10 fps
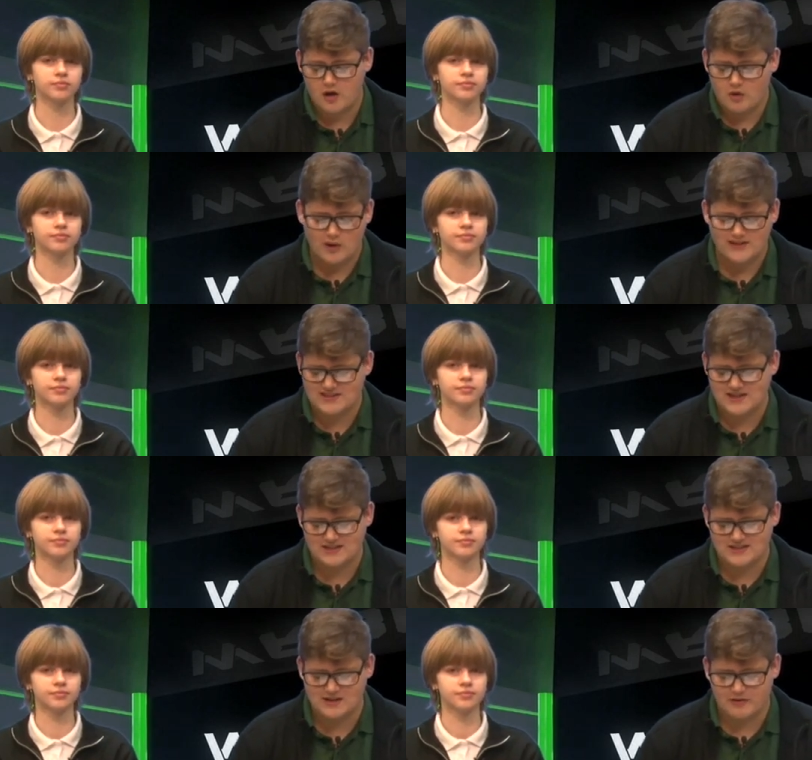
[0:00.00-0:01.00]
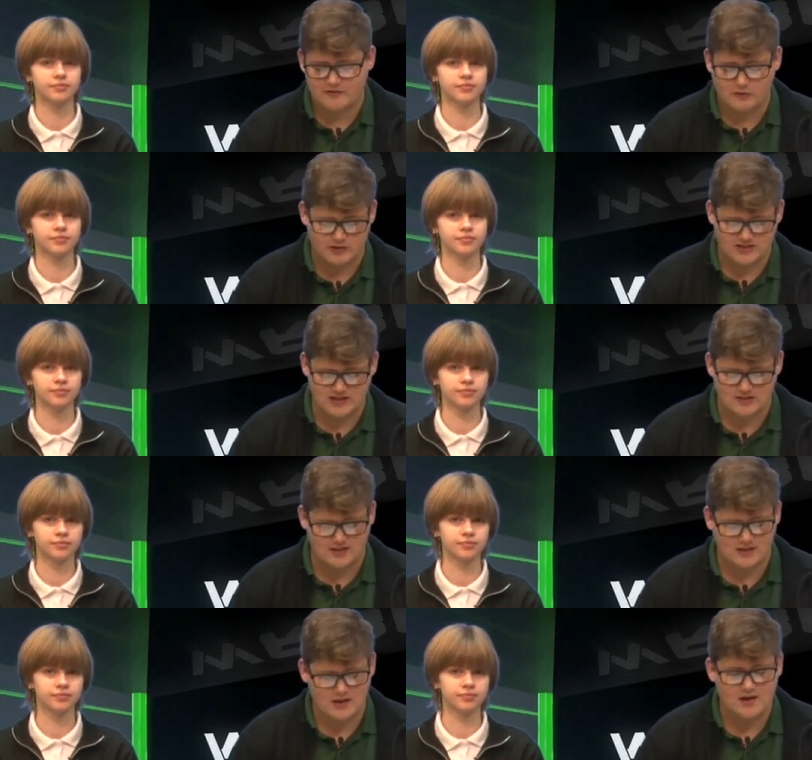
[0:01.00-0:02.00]
Speaker 1: Wednesday, December
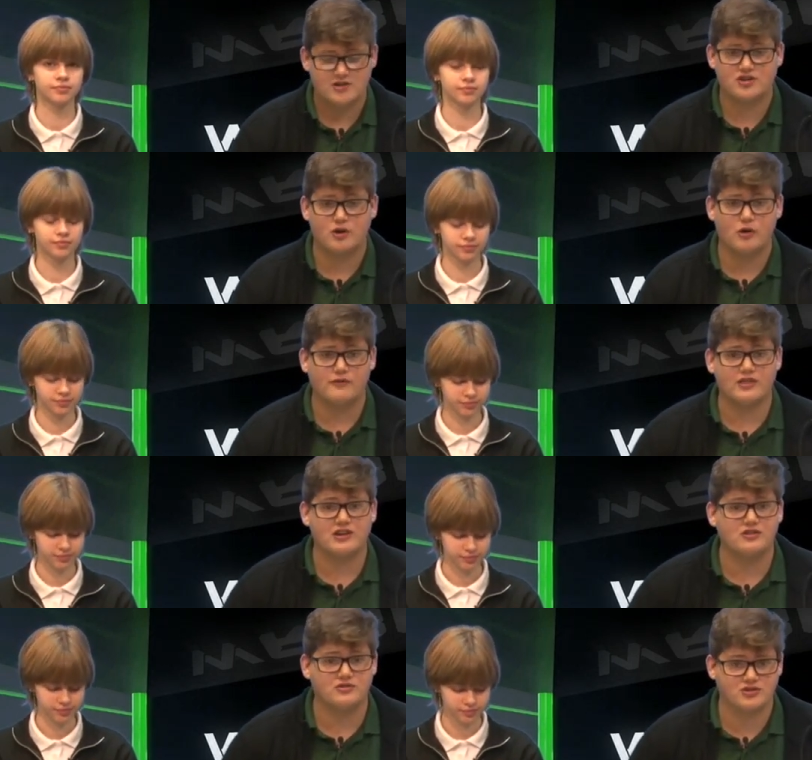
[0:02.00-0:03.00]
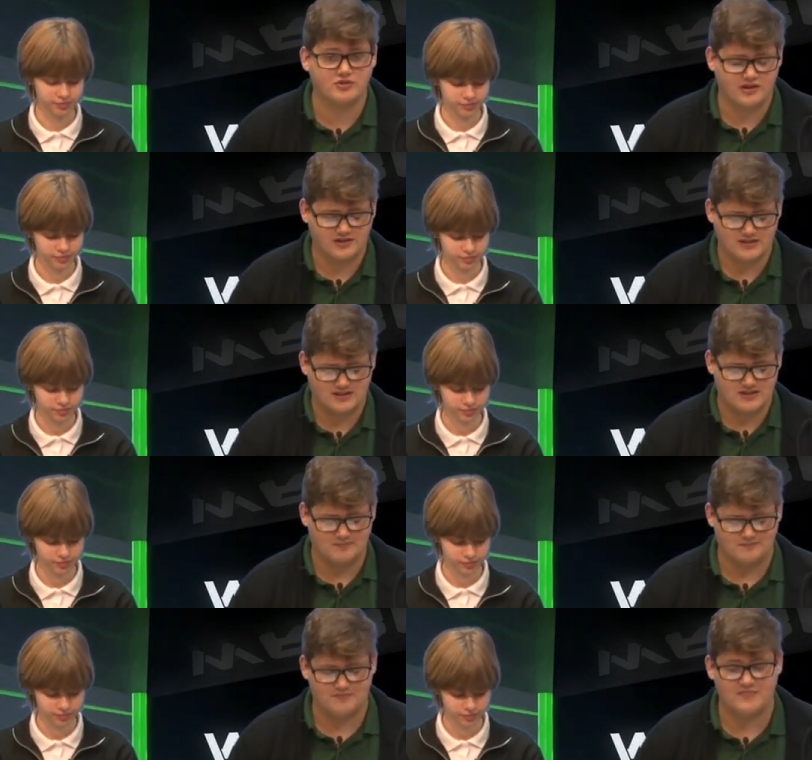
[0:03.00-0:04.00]
14th, to go over the new scoring system.
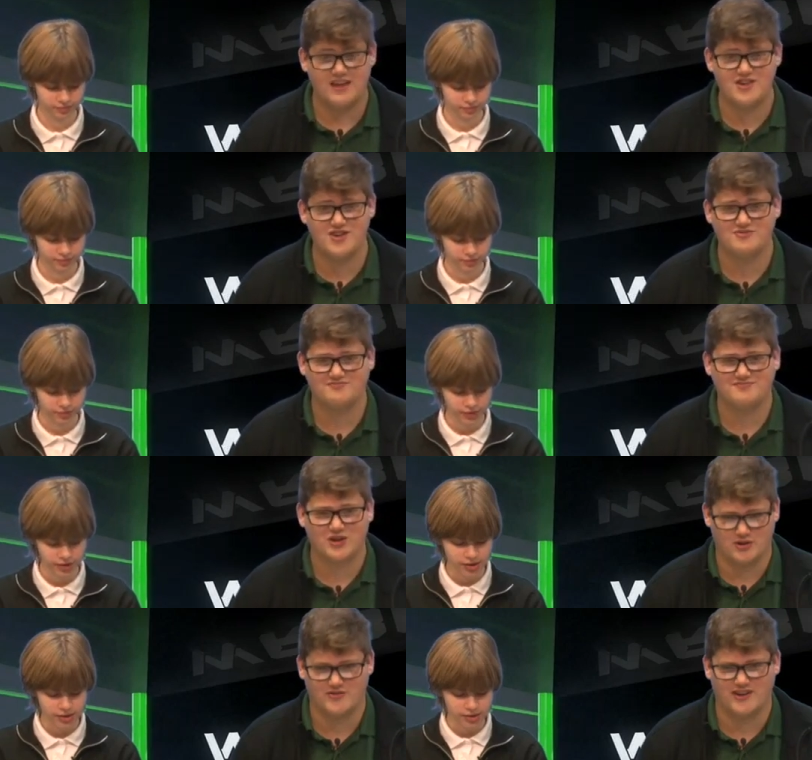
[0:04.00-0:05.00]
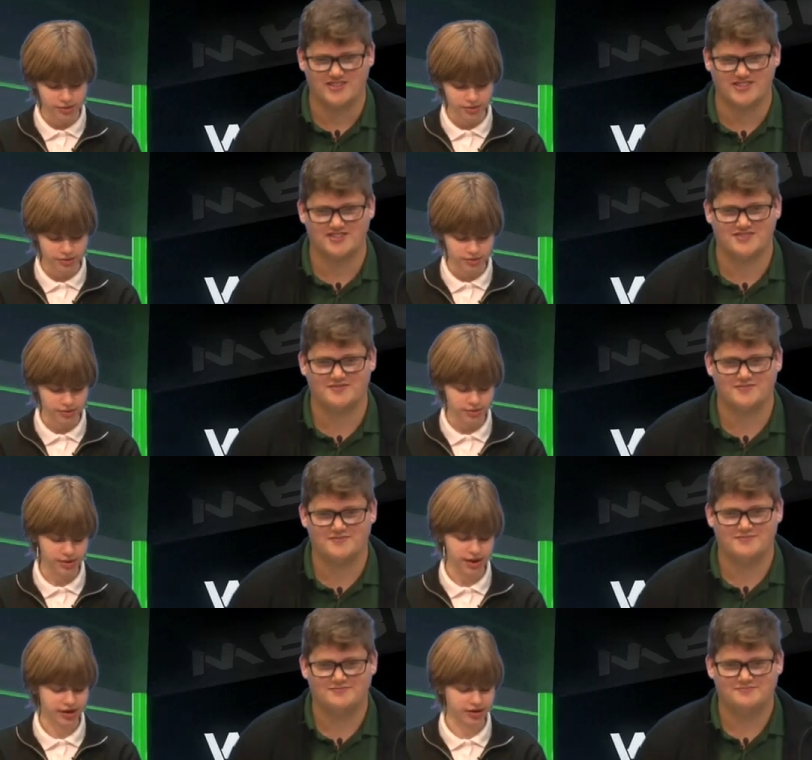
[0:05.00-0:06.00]
Thank you, Coach Francis.
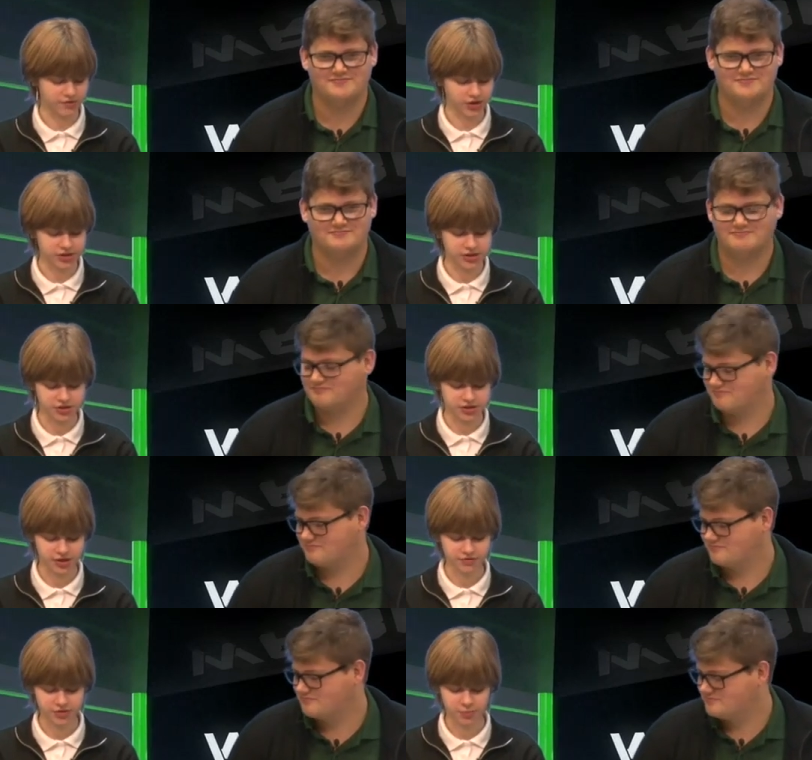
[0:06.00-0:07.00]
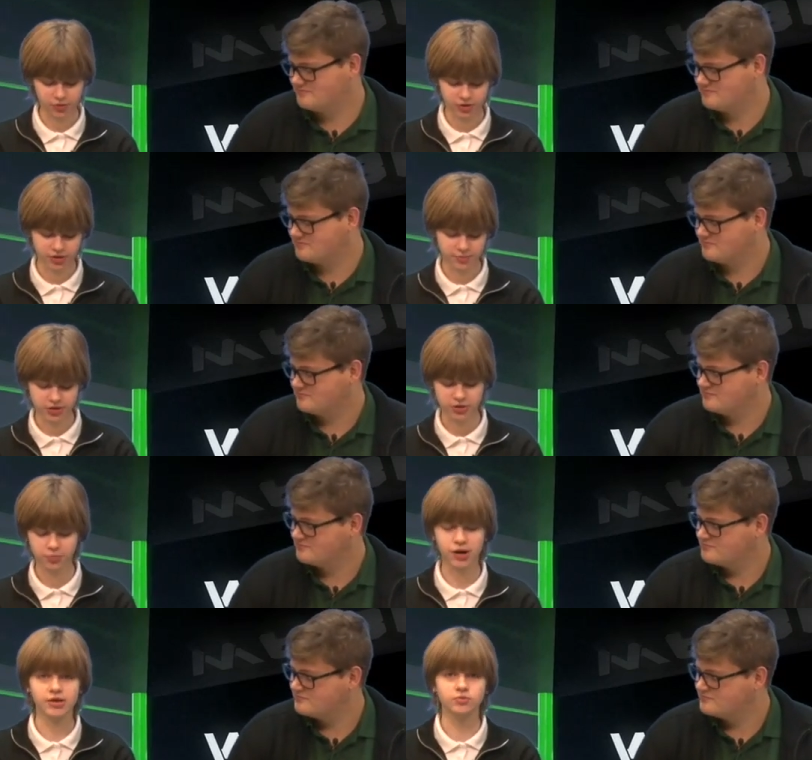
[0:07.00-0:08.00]
Speaker 2: Any volunteers that have supported the Bishop
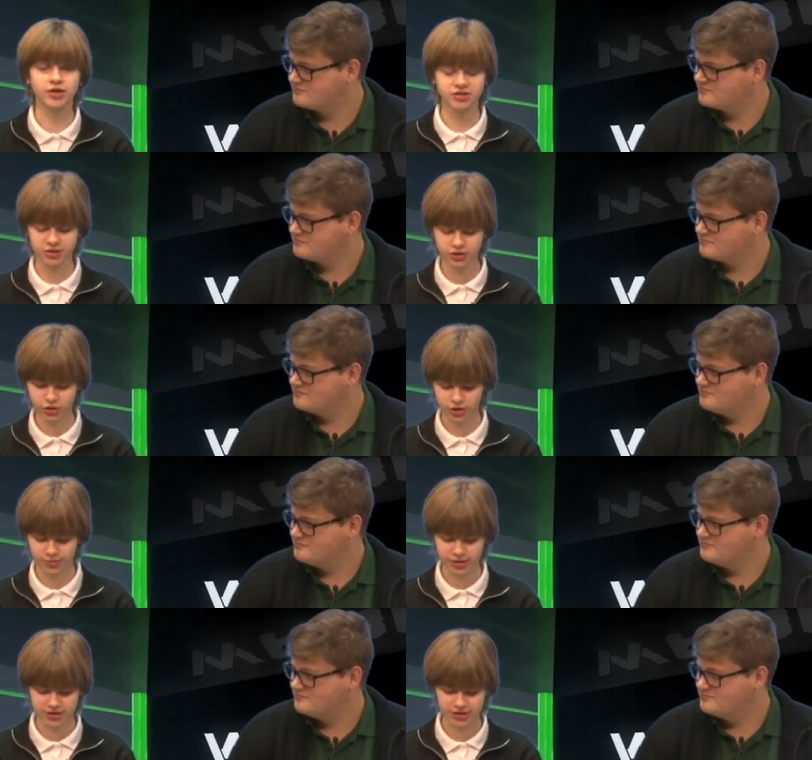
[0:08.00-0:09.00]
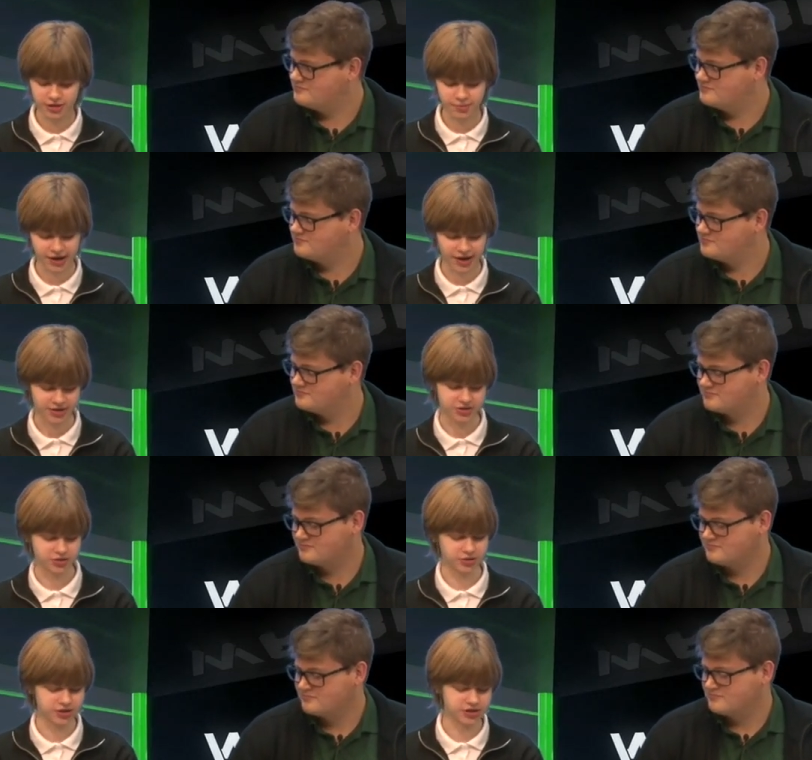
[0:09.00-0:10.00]
Ryan wrestling tournaments in the past, you
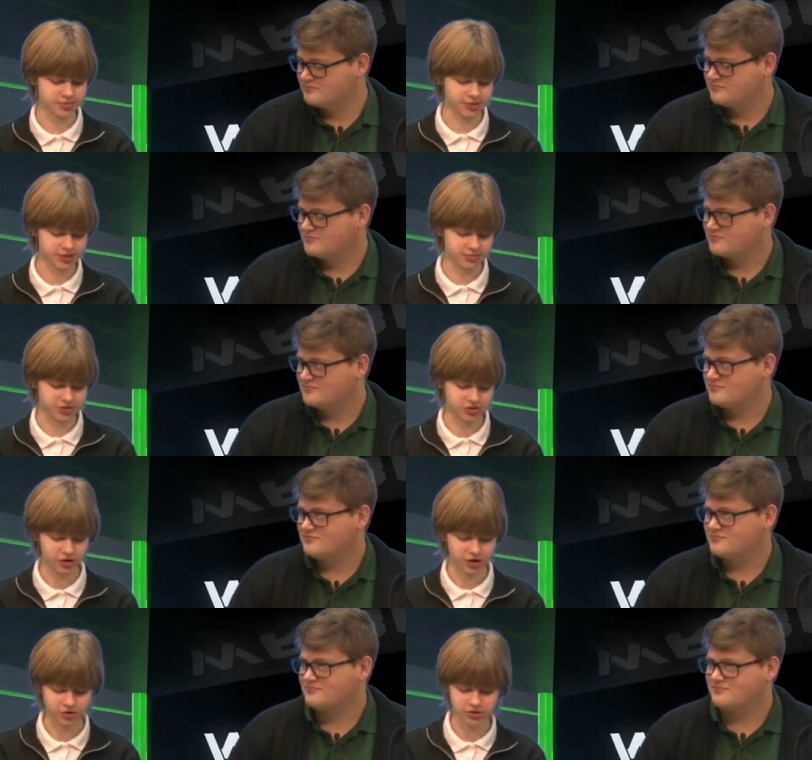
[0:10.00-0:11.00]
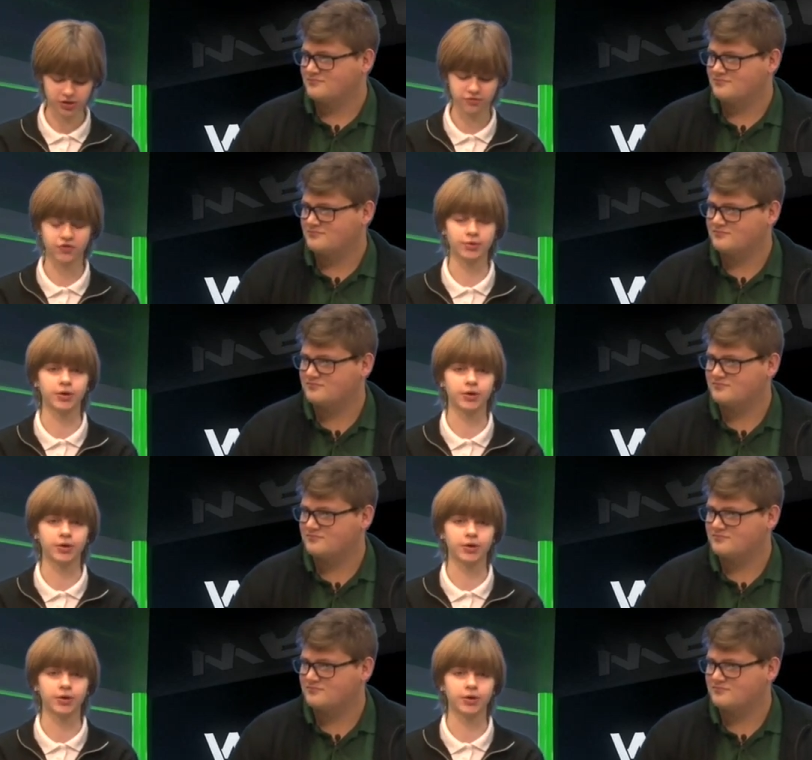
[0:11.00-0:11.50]
need to speak to Mr. Hall to confirm your